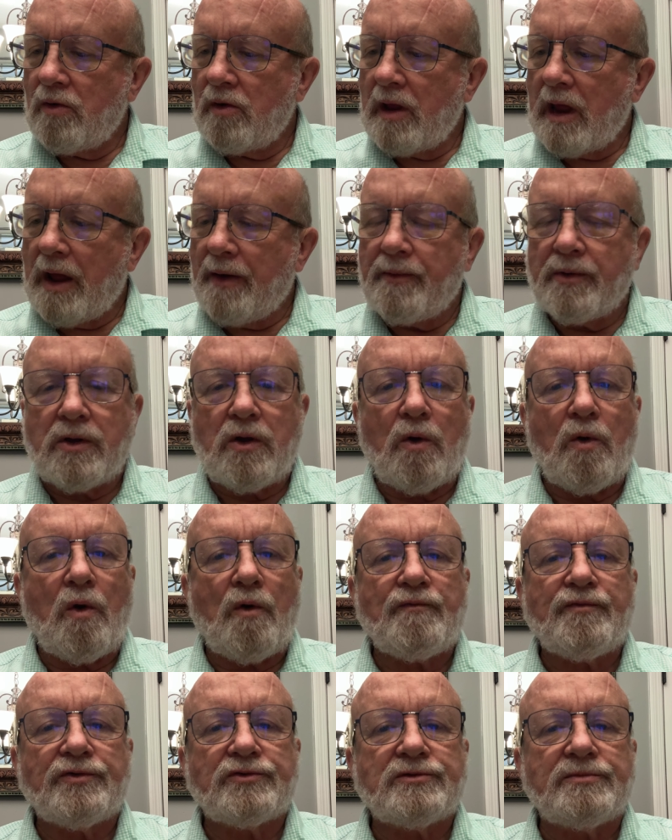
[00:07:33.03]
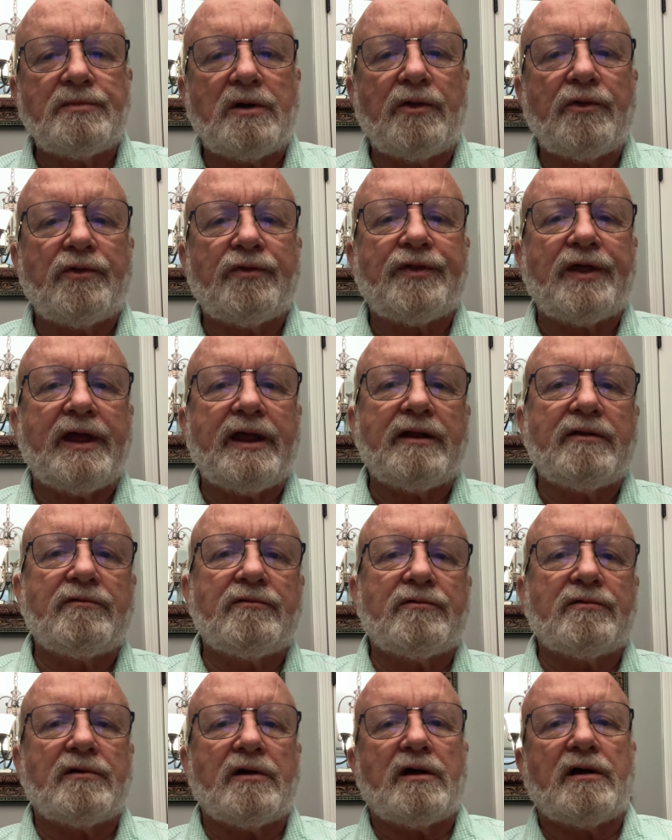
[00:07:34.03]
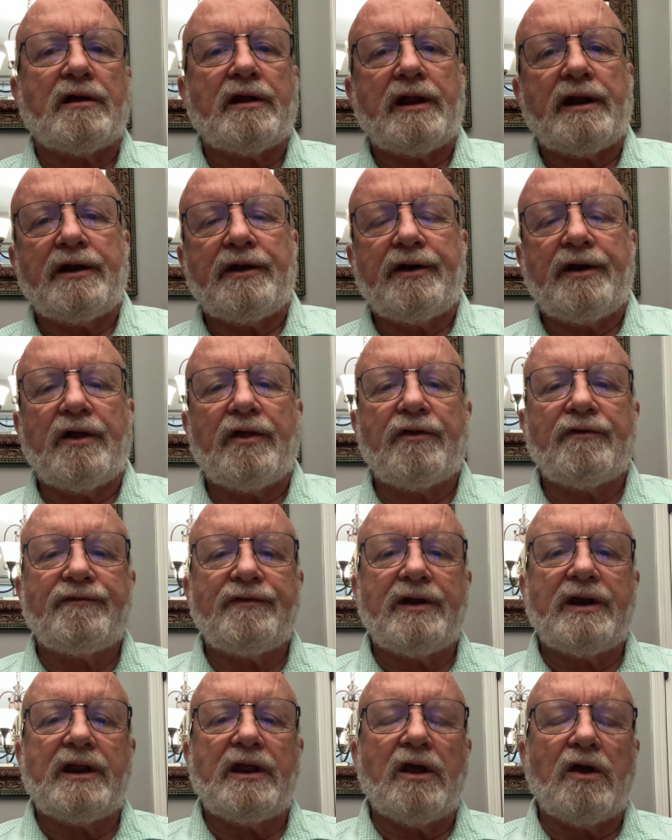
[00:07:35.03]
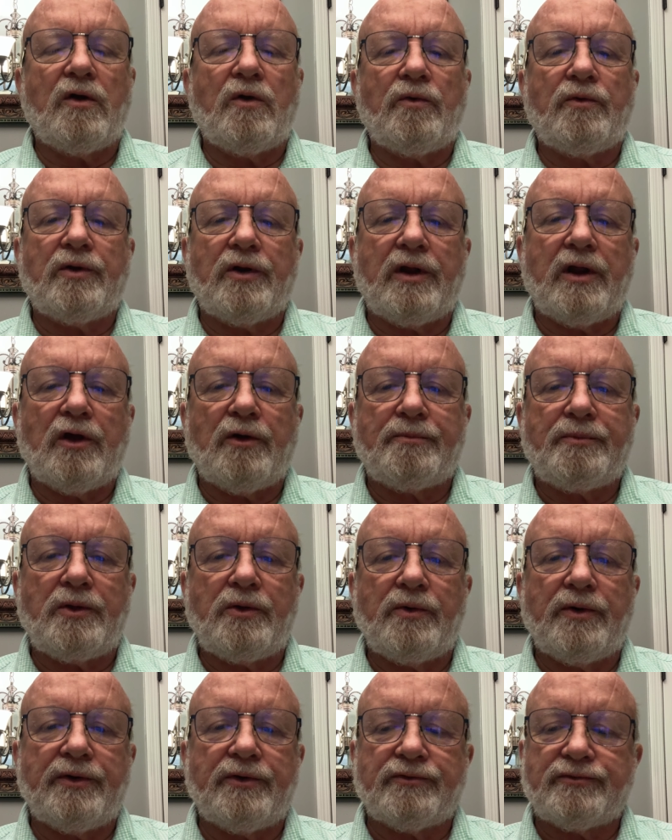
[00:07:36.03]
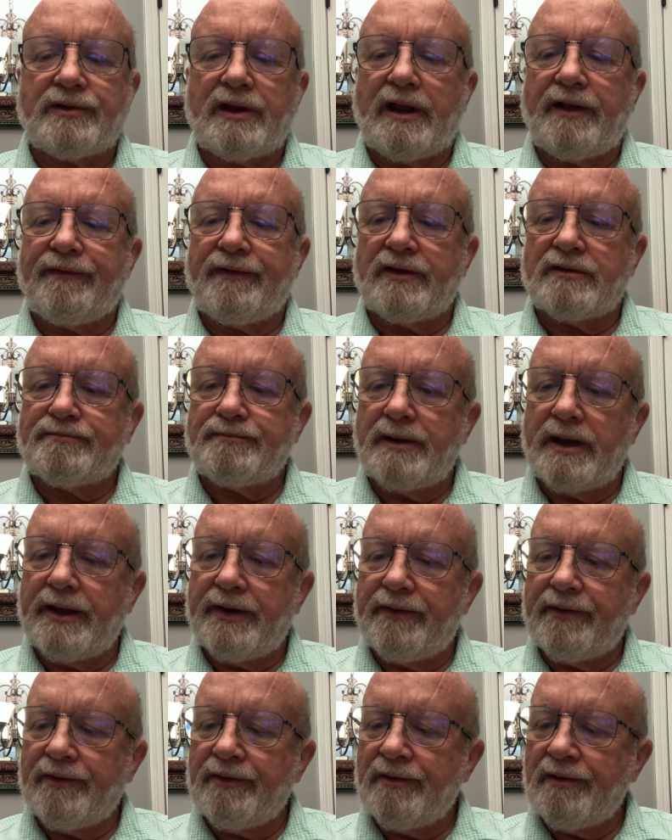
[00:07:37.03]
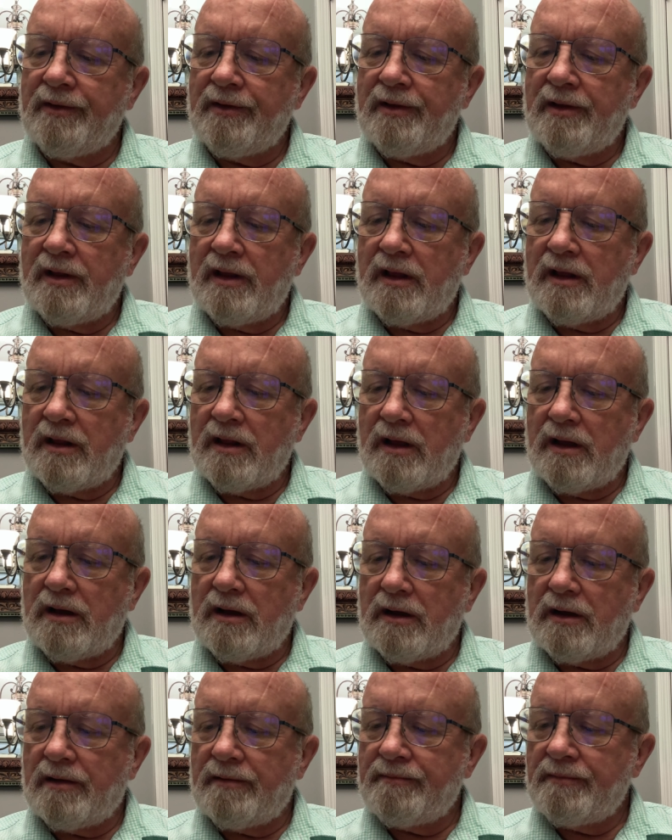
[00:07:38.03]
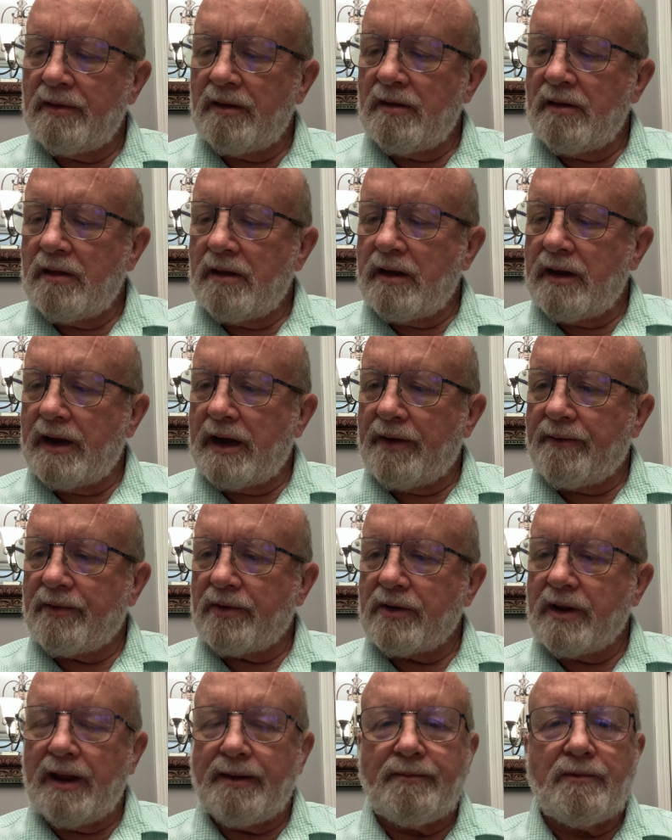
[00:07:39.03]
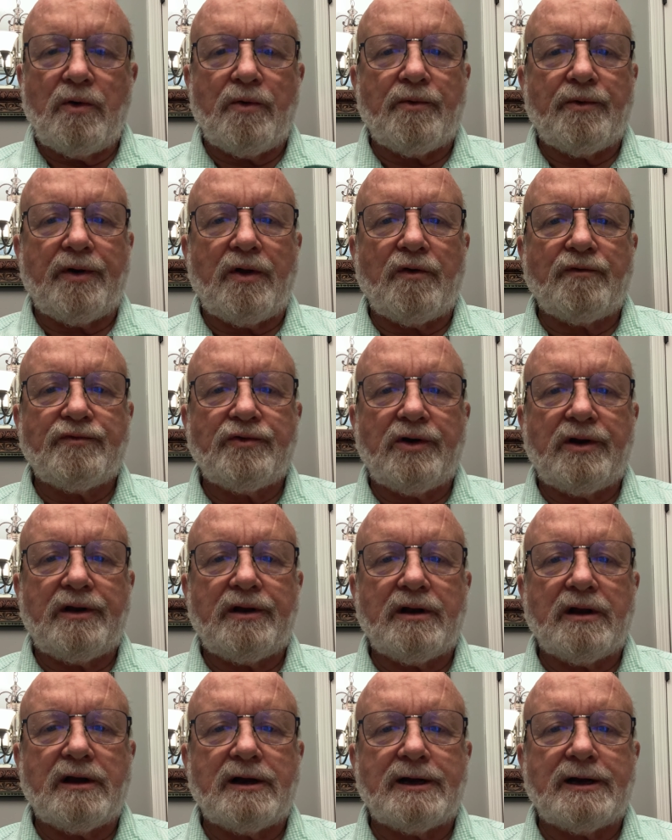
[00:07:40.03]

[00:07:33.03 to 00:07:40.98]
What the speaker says: I will go over some other things in another video to help you understand this better. And I will keep going over it.